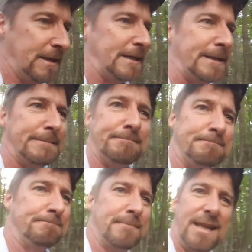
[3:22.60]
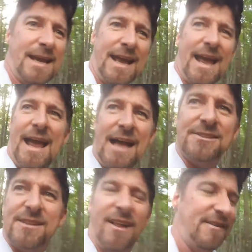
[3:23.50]
Um,
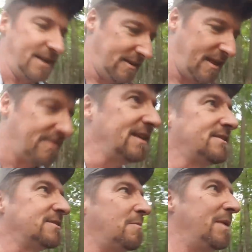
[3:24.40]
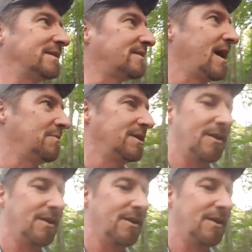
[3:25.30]
I just love it. This is the best time of